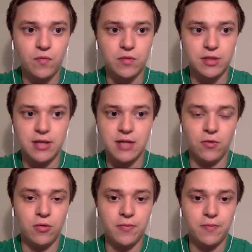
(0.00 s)

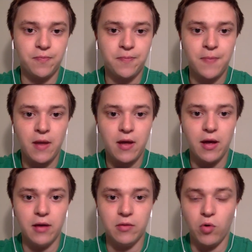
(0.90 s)
successful,
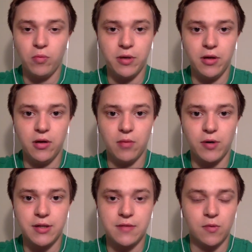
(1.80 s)
and it won't be
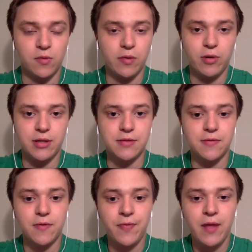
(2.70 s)
oppressive or repressive.
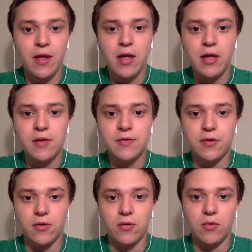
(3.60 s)

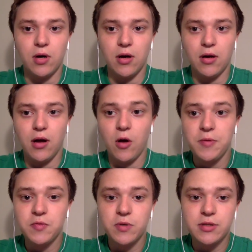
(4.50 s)
So I hope
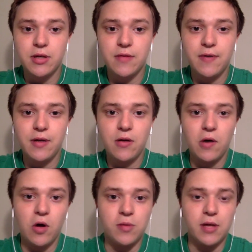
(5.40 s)
this was a good video. I
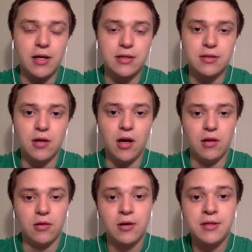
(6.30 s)
hope you guys
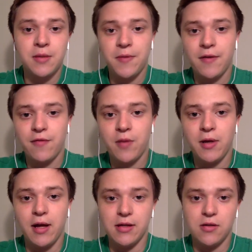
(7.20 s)
learned something from
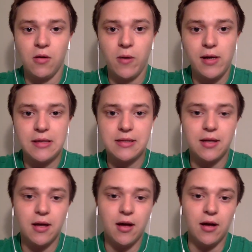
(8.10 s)
it. As always,
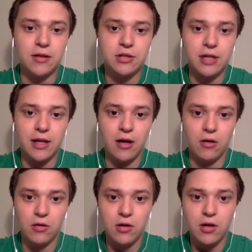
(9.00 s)
check out